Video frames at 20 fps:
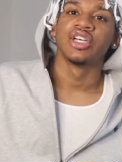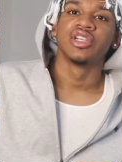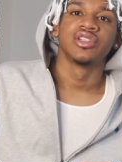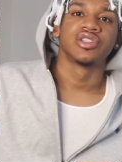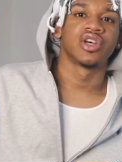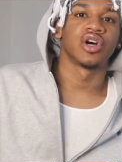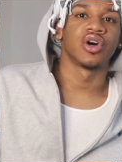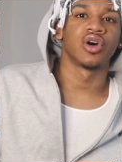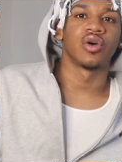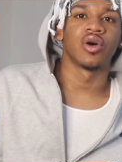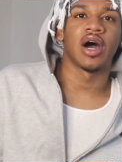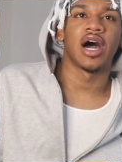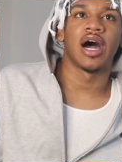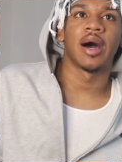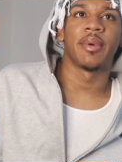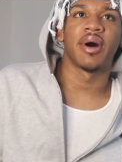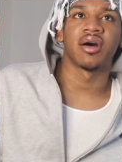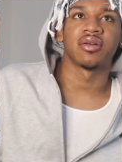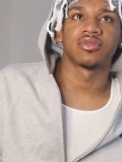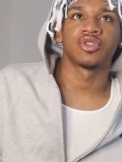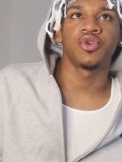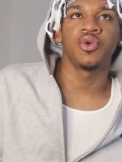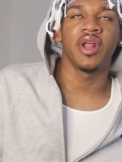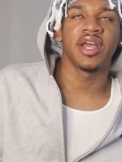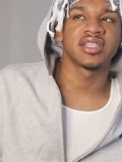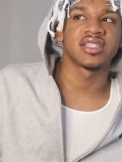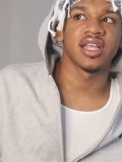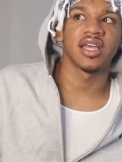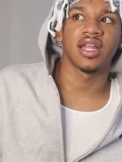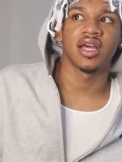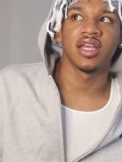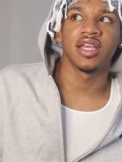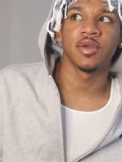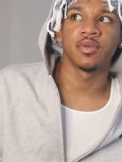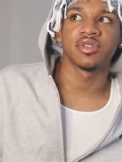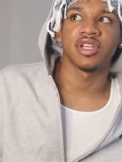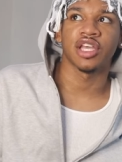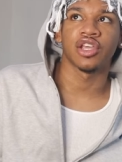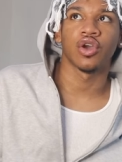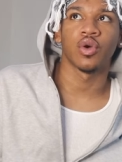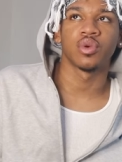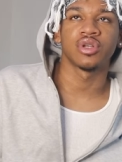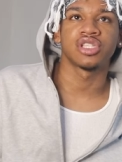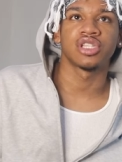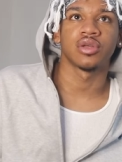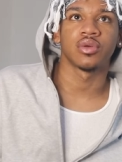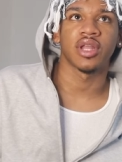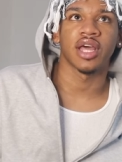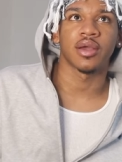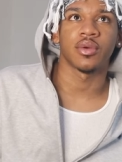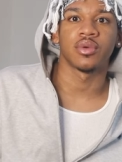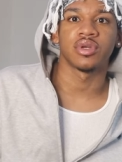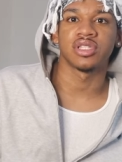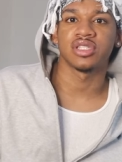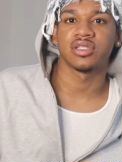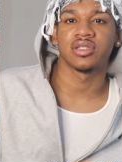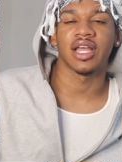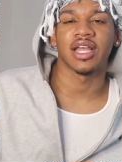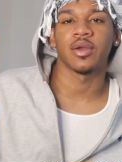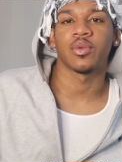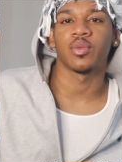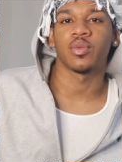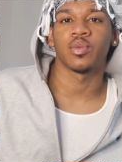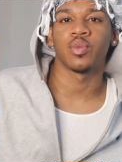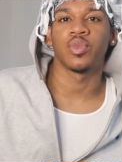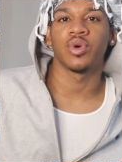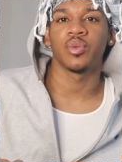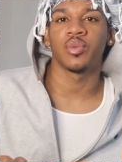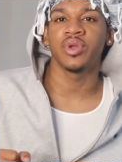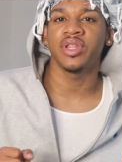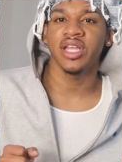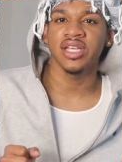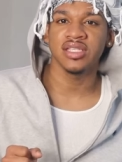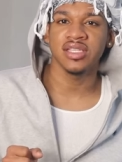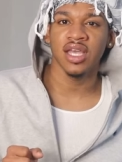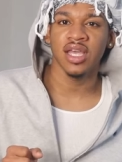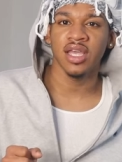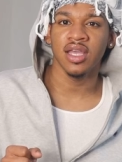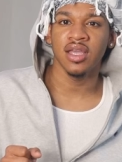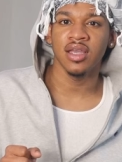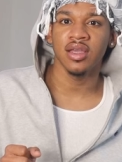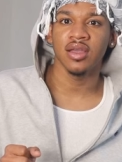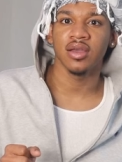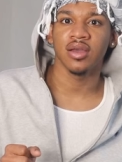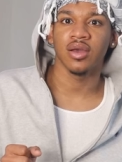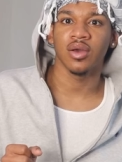So about two days later, he was like, "Yo, what's the like? What's like? What they say?